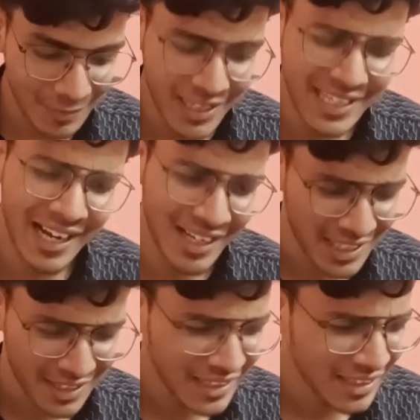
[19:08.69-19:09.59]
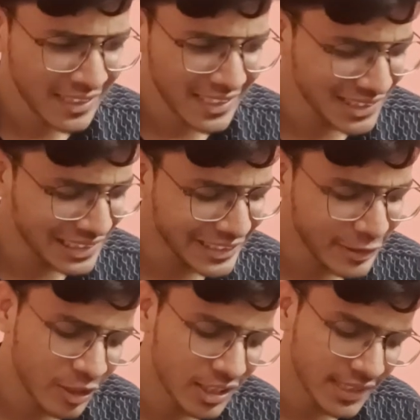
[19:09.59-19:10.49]
But yeah, it is easy to
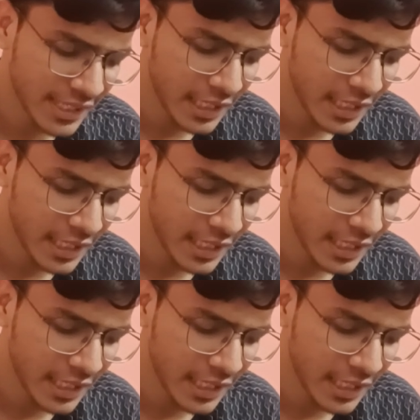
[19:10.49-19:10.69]
understand,